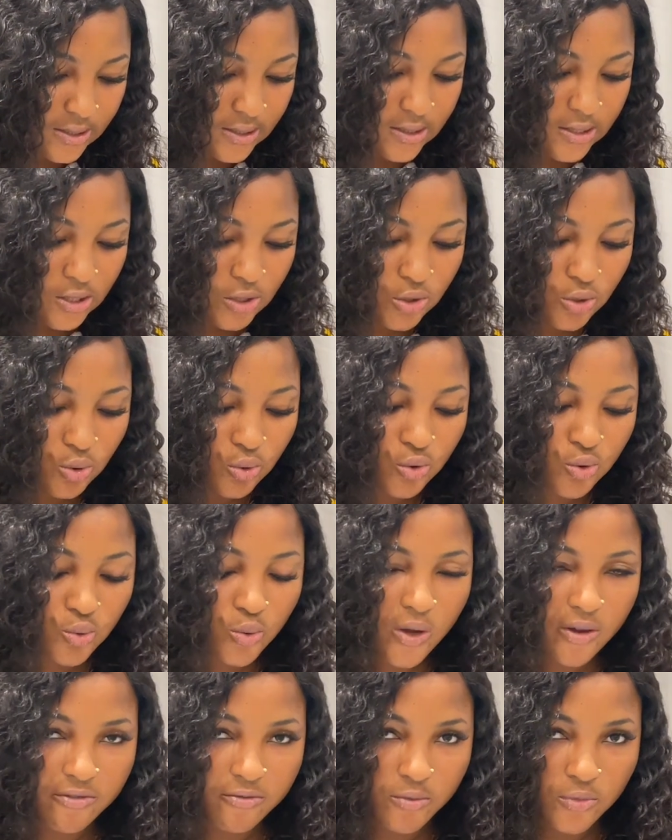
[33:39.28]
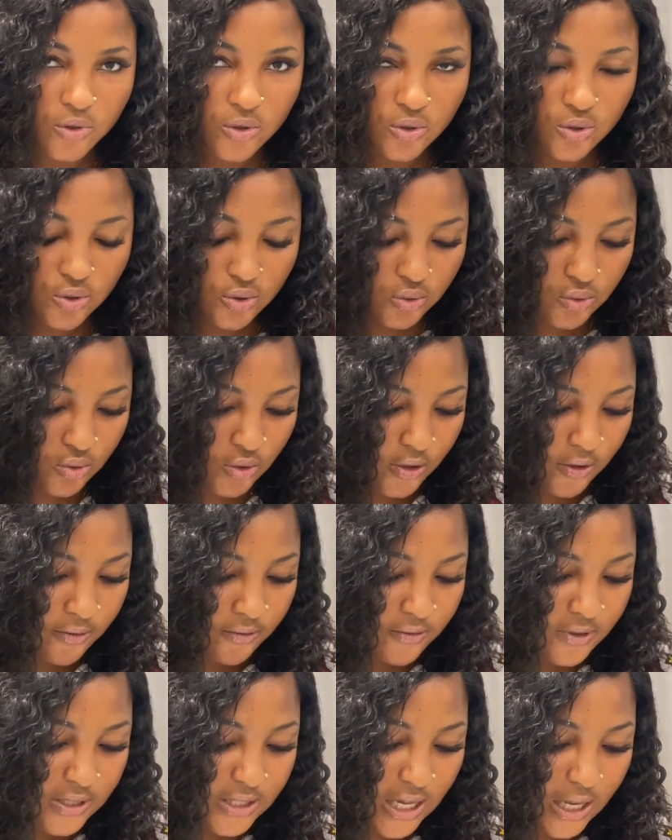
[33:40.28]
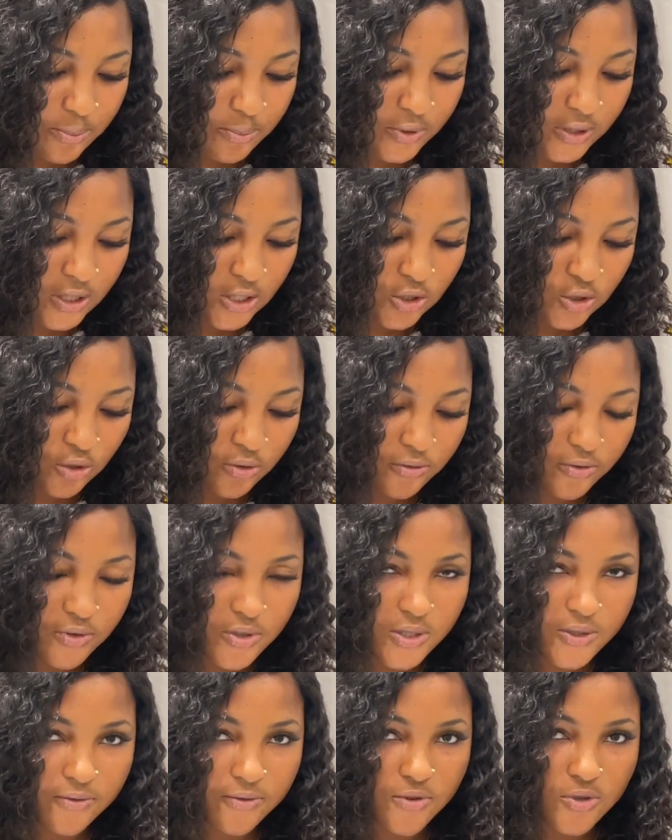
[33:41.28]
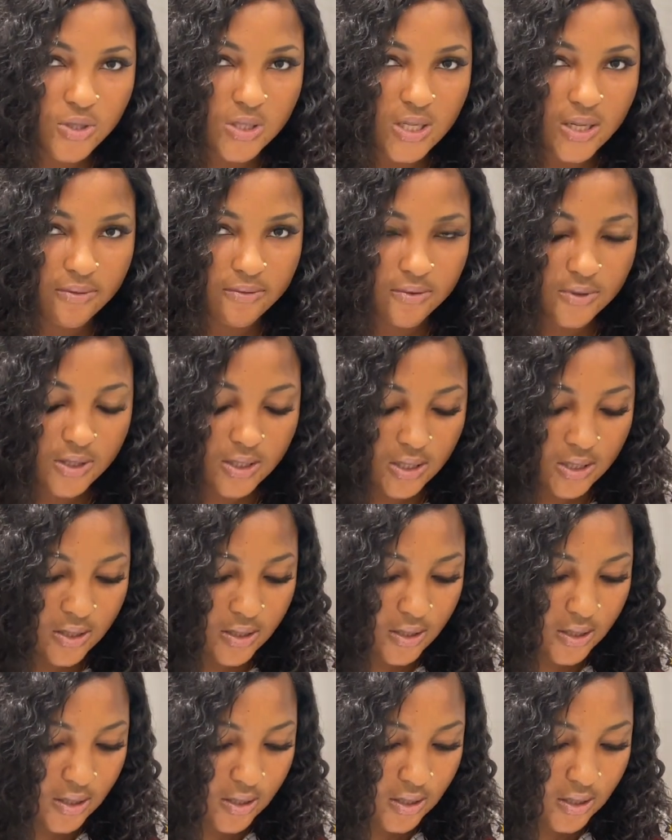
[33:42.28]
6 to 12 months, visa application fee is £470,